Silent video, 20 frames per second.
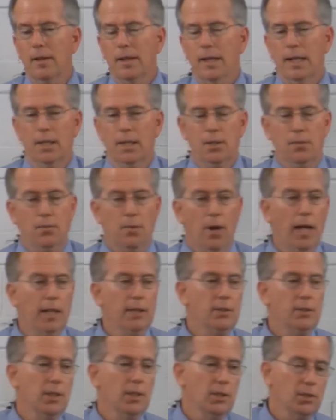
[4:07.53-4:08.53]
It
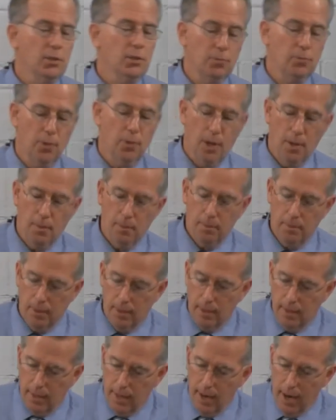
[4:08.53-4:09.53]
divides us from
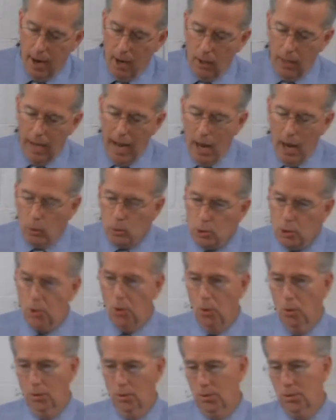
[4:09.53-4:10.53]
our
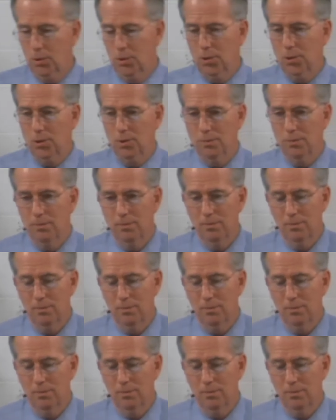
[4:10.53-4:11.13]
households